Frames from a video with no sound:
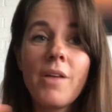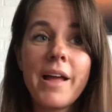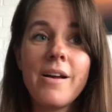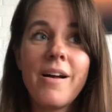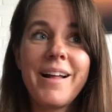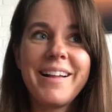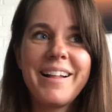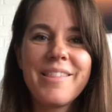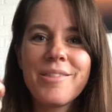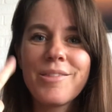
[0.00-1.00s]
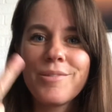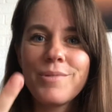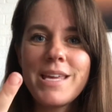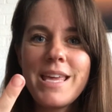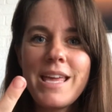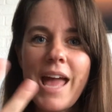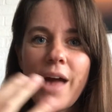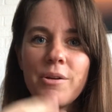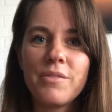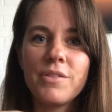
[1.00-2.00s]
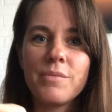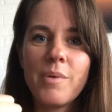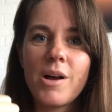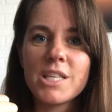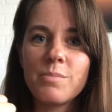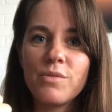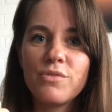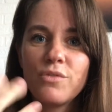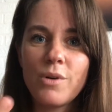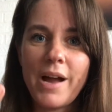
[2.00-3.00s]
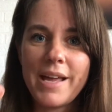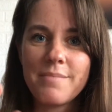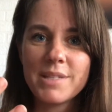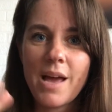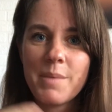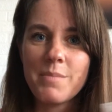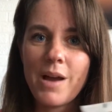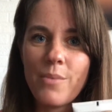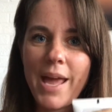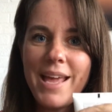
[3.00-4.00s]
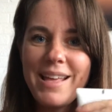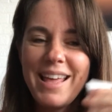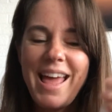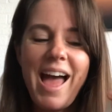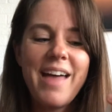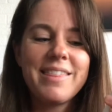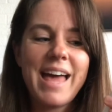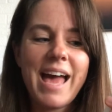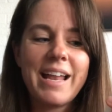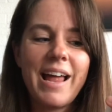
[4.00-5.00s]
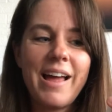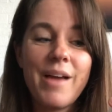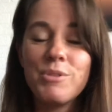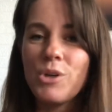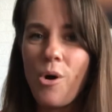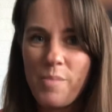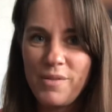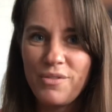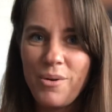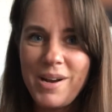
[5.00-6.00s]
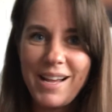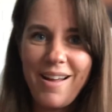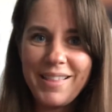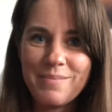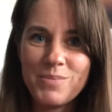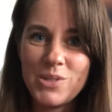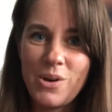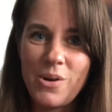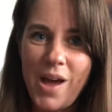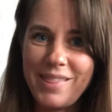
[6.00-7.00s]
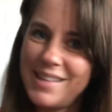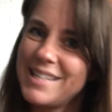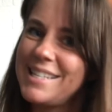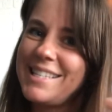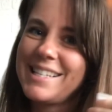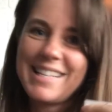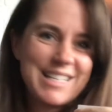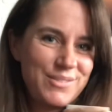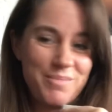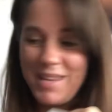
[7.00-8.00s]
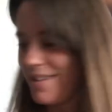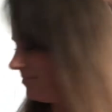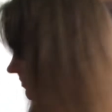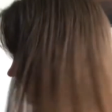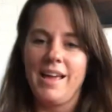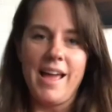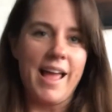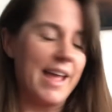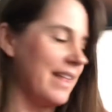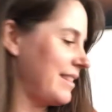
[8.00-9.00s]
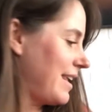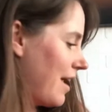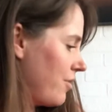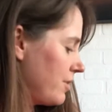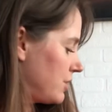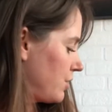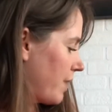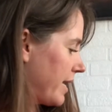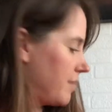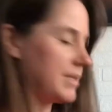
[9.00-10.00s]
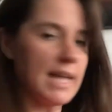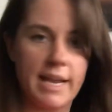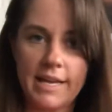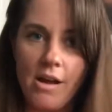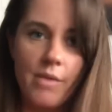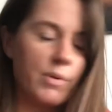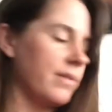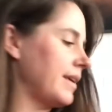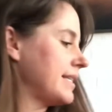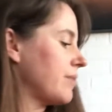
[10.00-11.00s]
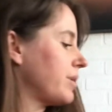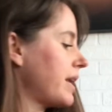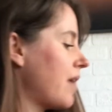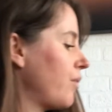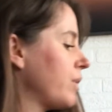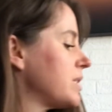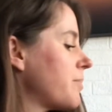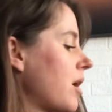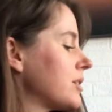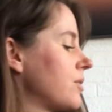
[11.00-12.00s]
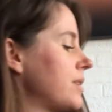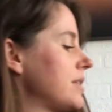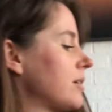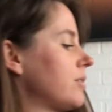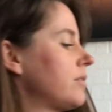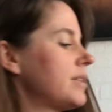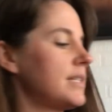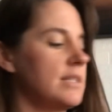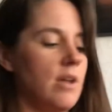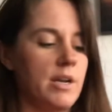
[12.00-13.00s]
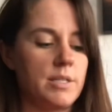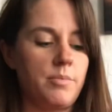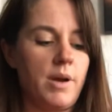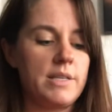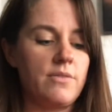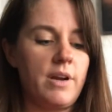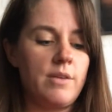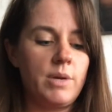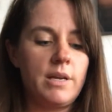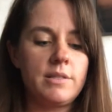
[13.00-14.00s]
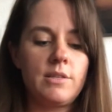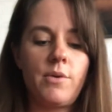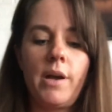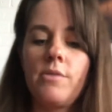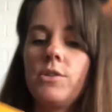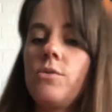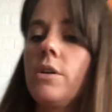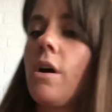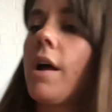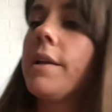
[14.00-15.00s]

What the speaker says: got 3 out of the possible 4 items coming my way that I was hoping for, and I got them. So I think that's a success for me. And the other 2 items that I got were things that were in everyone's box, so this is not a surprise for anyone else. So I also got